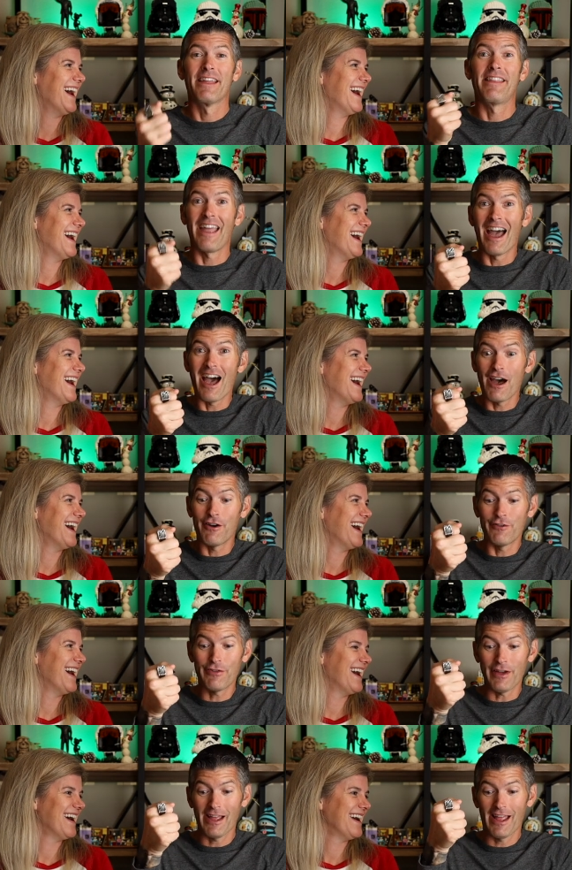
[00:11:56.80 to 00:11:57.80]
Speaker 1: They
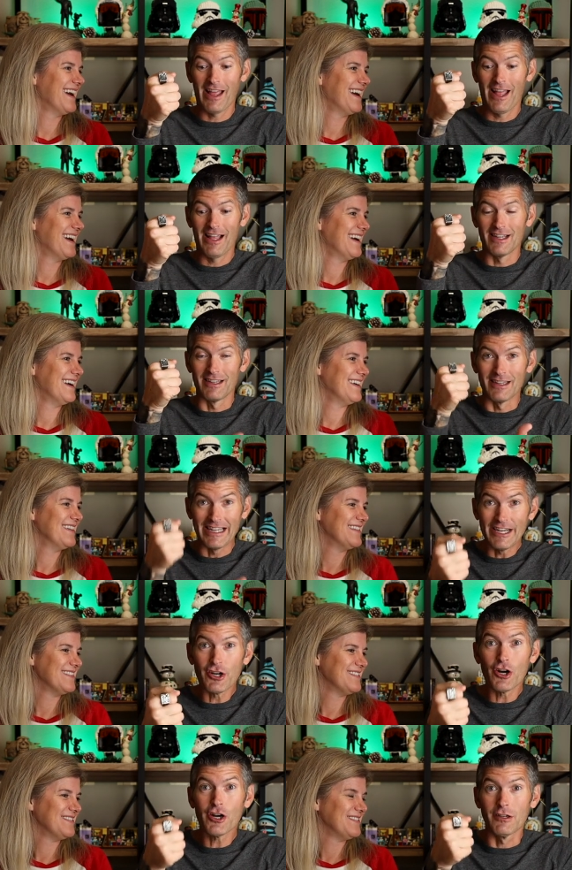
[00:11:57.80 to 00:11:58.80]
have
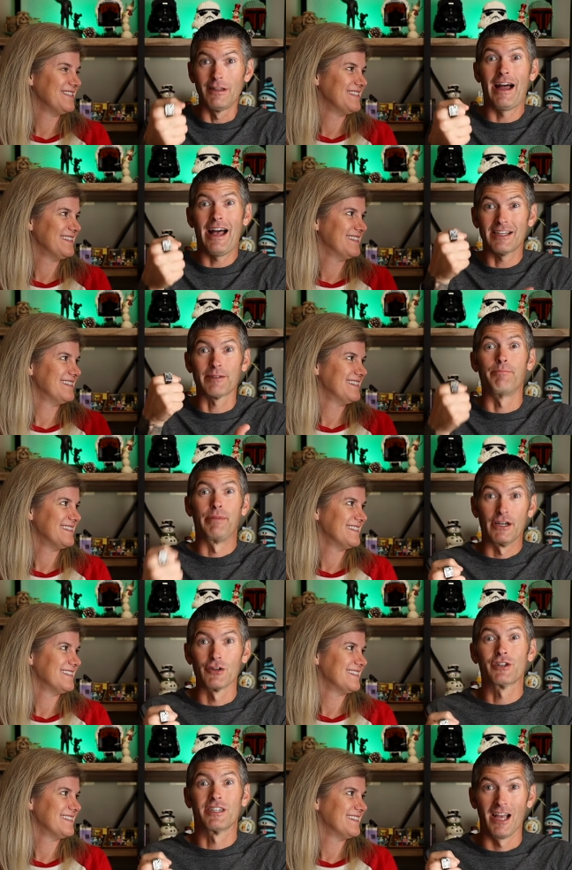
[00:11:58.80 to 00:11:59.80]
liter glass
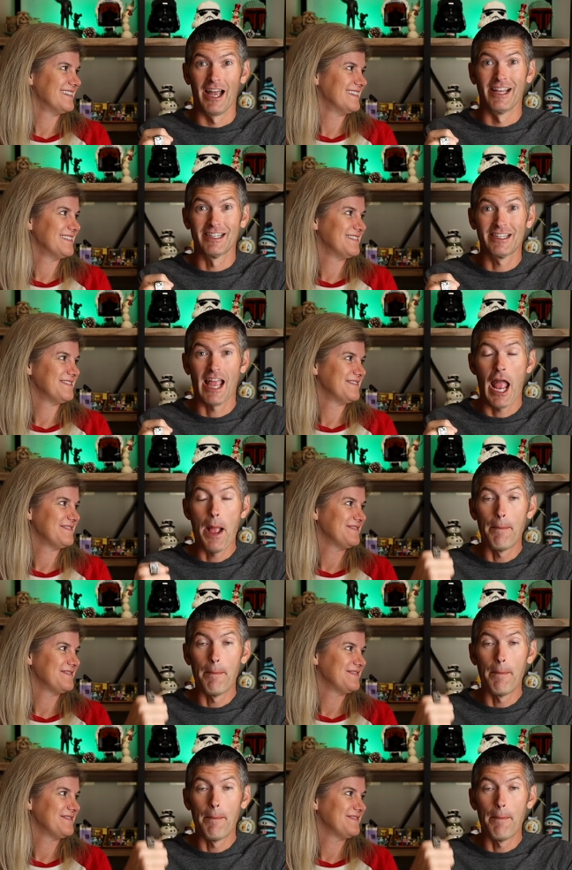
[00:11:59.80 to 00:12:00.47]
beer steins,